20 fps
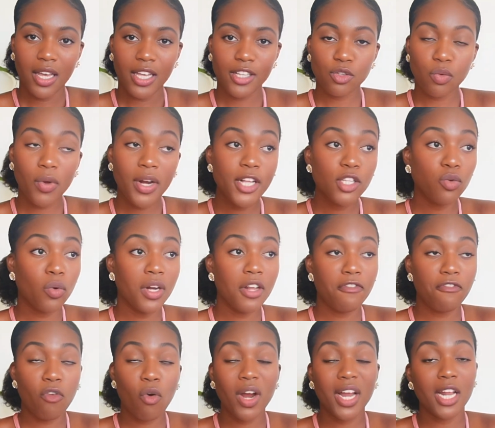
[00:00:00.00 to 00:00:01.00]

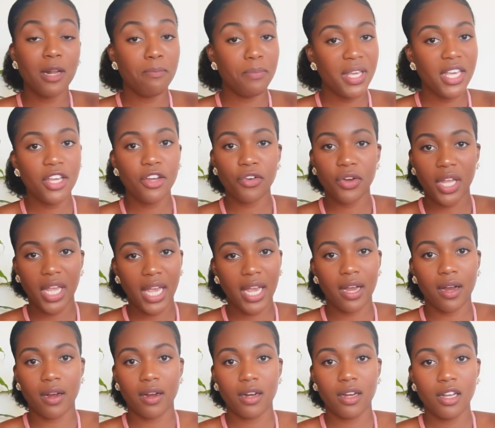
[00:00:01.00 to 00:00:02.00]
2024 can be your
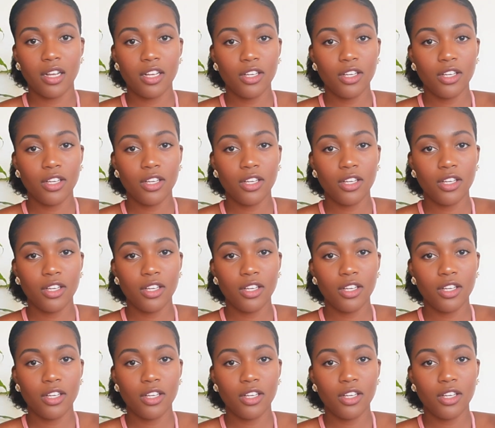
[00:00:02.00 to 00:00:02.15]
year.